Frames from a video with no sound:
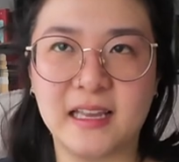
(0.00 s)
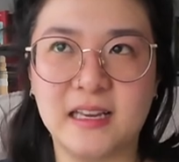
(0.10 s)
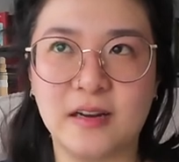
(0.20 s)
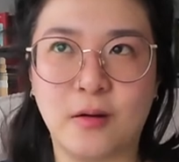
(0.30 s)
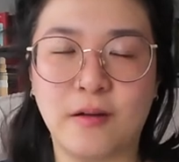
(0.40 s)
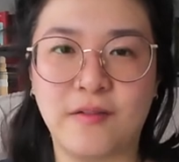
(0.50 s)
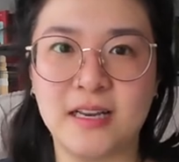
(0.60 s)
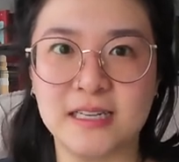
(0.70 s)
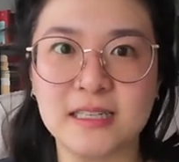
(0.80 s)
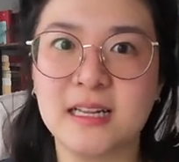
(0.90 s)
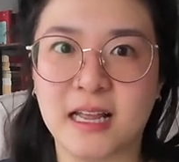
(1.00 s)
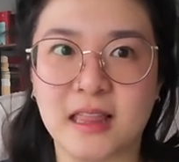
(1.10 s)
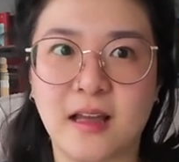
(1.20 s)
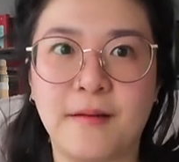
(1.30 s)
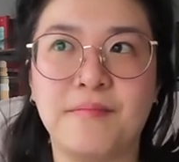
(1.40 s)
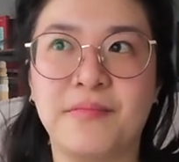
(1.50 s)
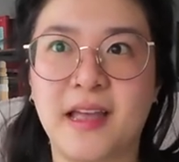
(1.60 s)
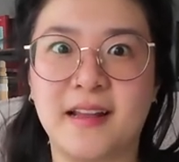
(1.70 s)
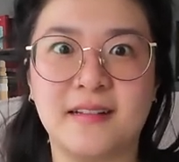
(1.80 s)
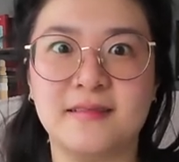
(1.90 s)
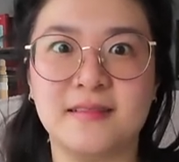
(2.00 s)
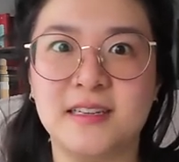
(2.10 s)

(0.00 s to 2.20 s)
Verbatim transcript: you know, if he doesn't like them, then,